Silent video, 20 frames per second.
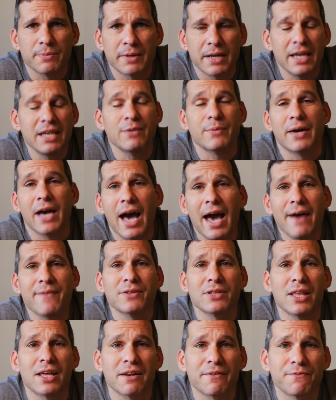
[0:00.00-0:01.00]
But anyway, I have a
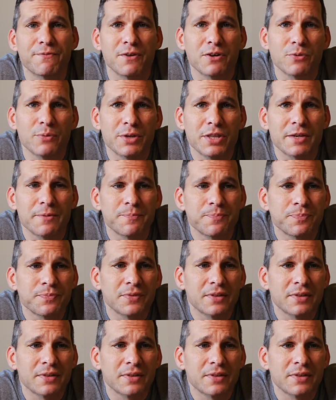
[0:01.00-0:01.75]
lot of fun with it.